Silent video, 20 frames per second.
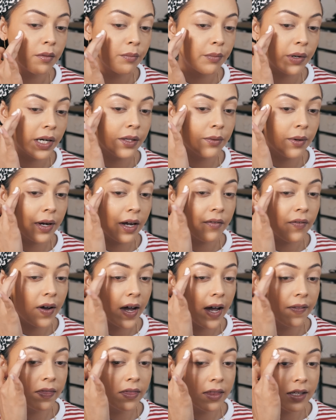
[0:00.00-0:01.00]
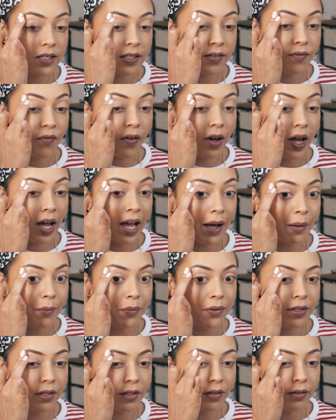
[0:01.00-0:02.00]
By the way, I've had this for
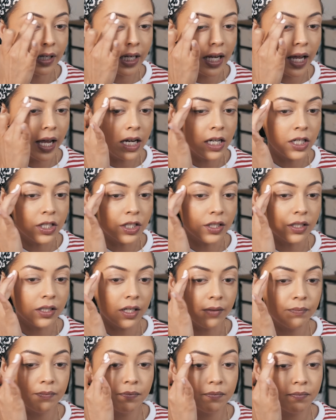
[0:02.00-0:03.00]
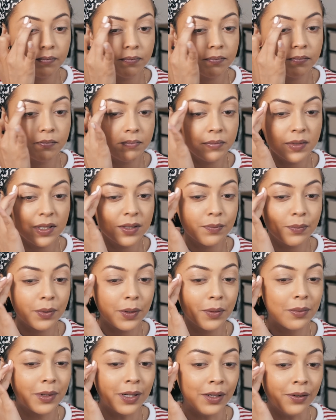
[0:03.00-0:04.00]
absolutely ages. It's
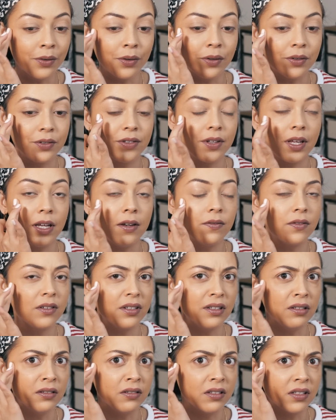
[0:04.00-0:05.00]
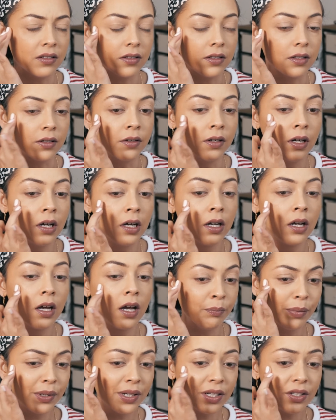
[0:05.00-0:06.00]
probably not safe to use it still,
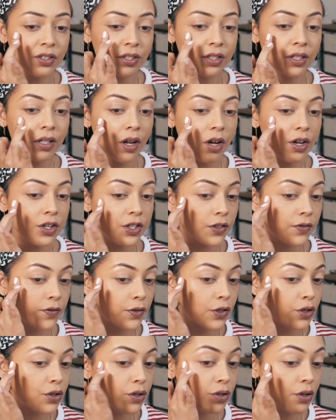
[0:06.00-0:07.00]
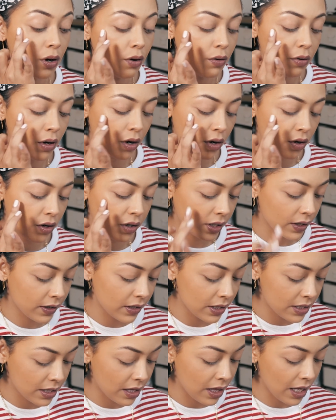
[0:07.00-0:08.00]
but it just lasts for so long.
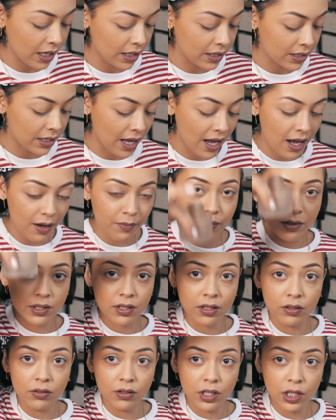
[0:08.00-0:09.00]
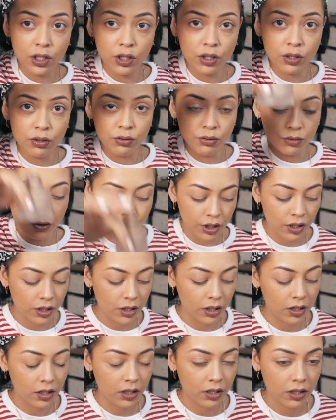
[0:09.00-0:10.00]
This thing is absolutely huge.
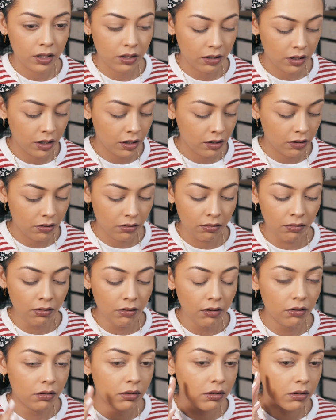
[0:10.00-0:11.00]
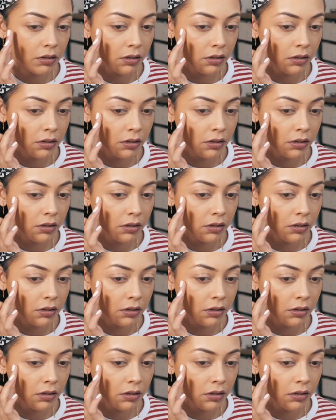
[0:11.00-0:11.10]
Woo.